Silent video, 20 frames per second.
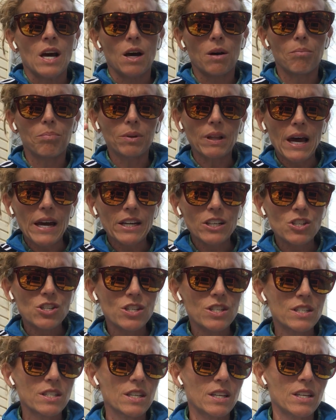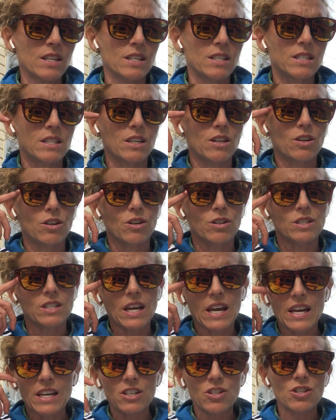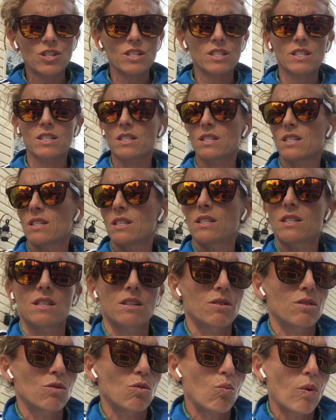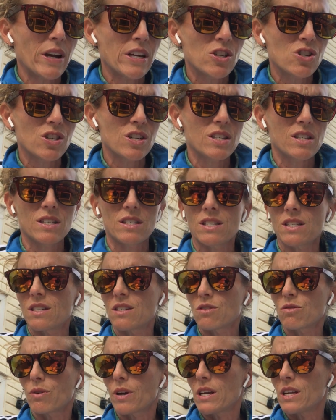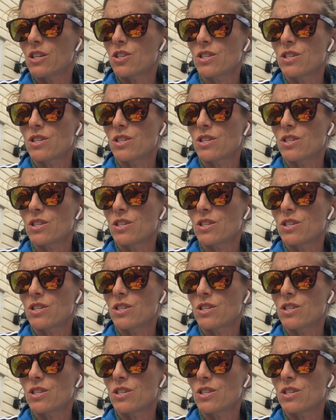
a black Jesus, there are tan Jesuses, there are white Jesuses, right?